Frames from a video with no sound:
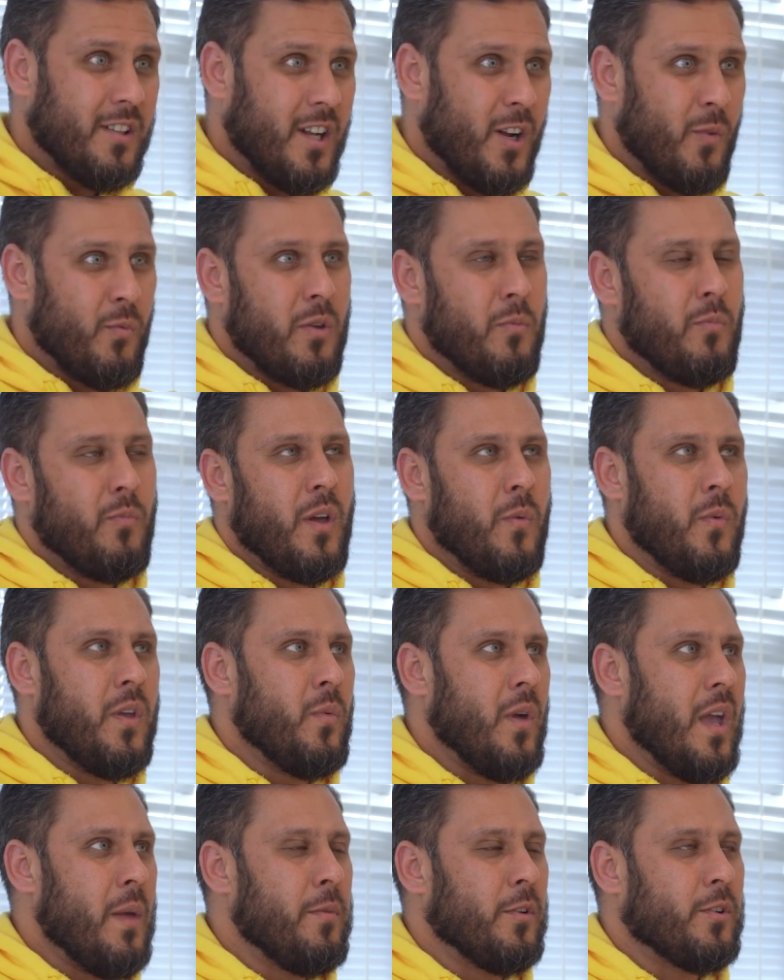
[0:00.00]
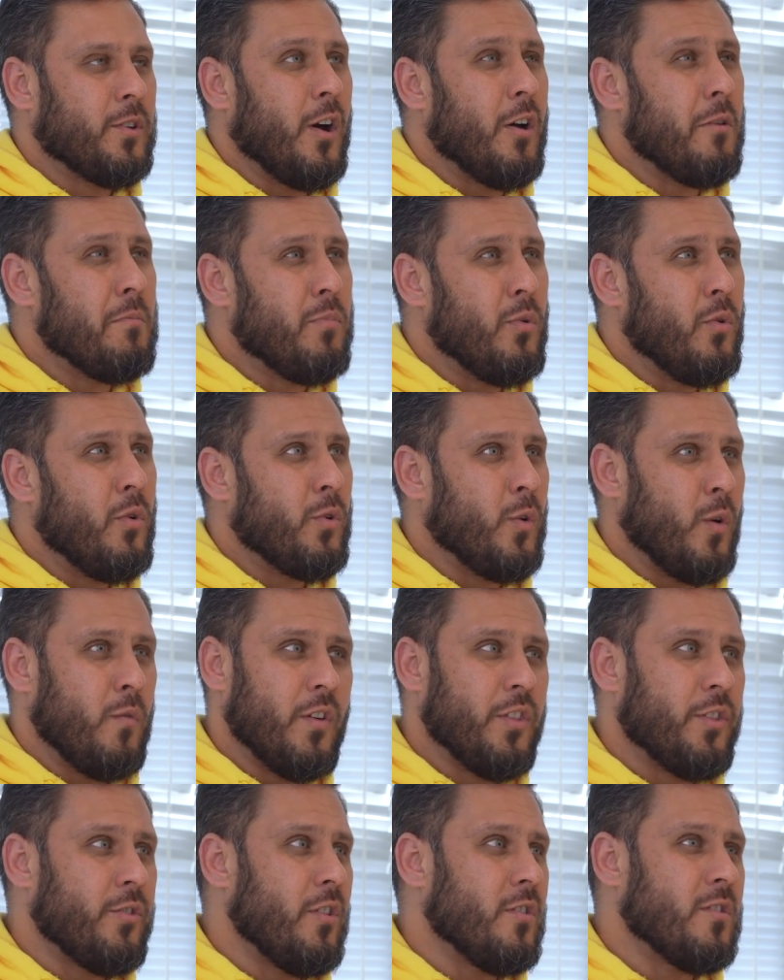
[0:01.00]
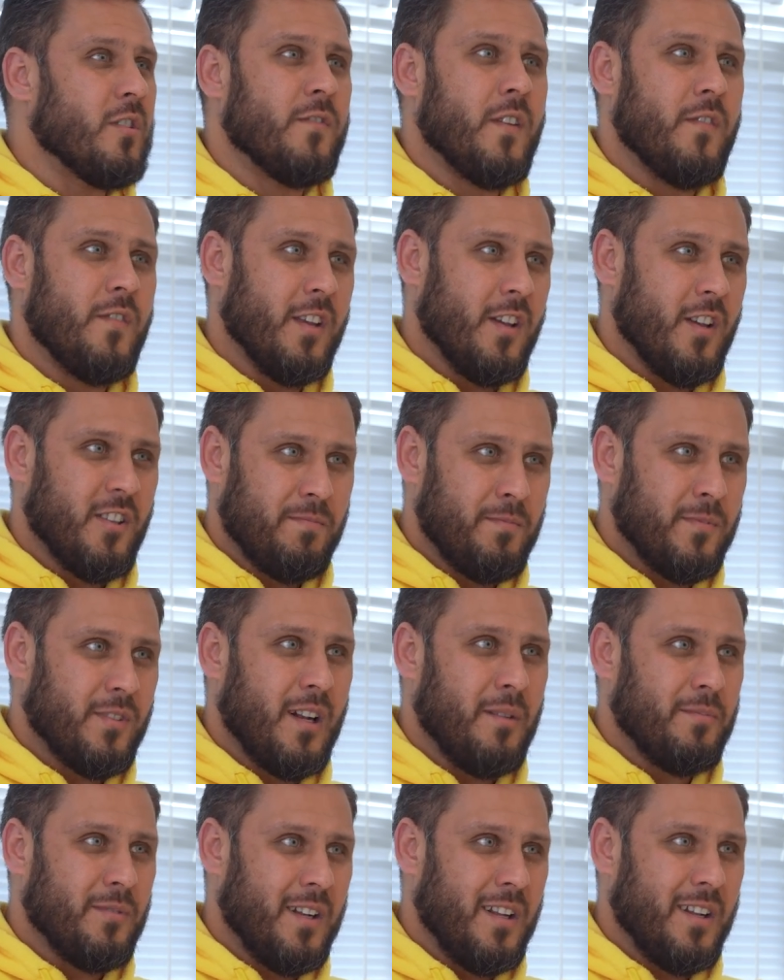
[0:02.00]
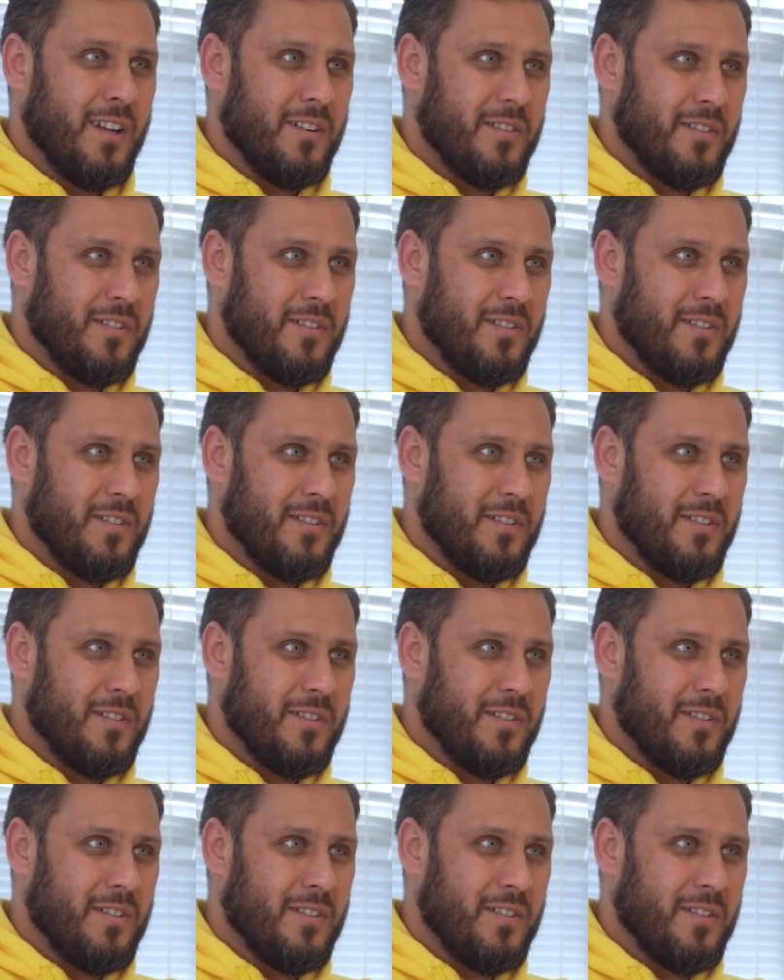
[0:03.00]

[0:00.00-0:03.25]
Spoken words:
We were able to onboard over 350 customers, alhamdulillah.